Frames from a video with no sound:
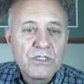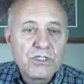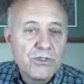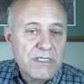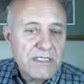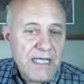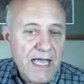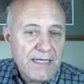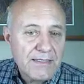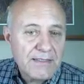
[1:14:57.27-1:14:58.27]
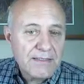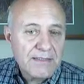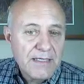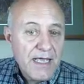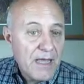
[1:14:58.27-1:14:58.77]
which you ascend,
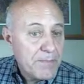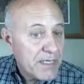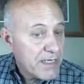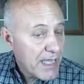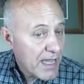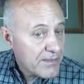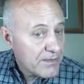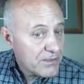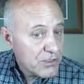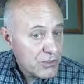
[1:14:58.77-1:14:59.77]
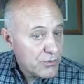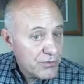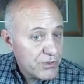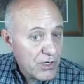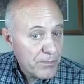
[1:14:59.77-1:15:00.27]
and be gathered
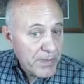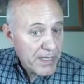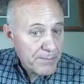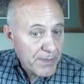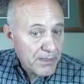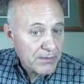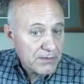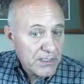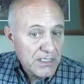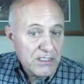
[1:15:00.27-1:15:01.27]
to your people,